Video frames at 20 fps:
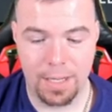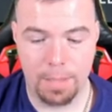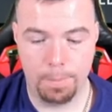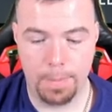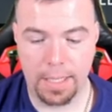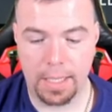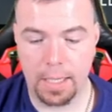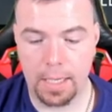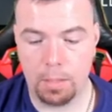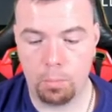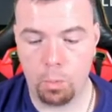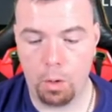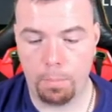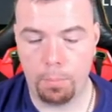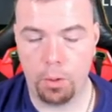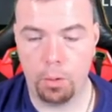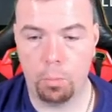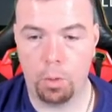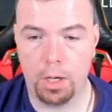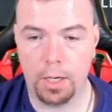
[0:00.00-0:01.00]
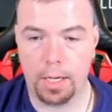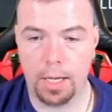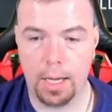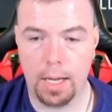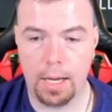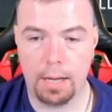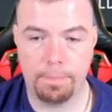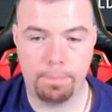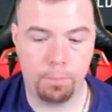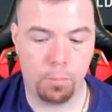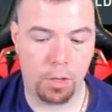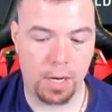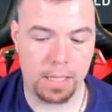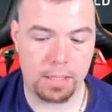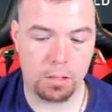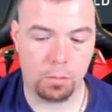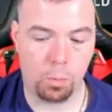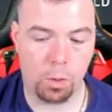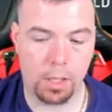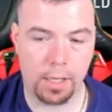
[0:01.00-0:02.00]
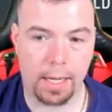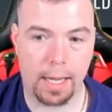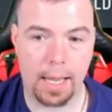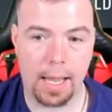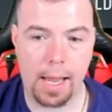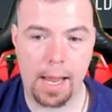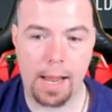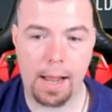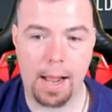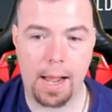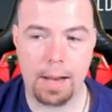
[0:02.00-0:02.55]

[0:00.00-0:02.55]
Mickey, 1.1k. Morata, 1k.